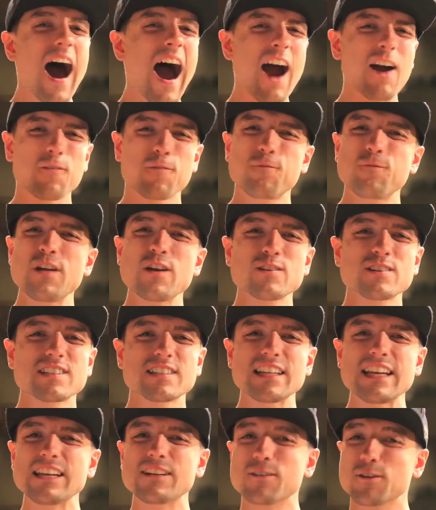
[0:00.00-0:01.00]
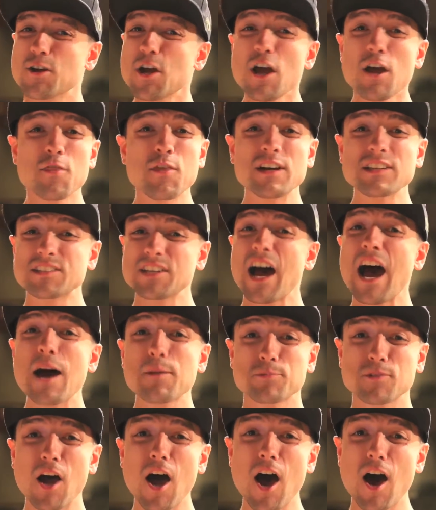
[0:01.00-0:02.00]
our fierce leader, the
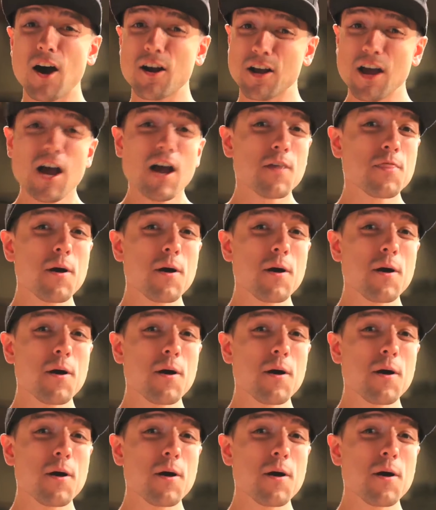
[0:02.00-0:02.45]
top dog,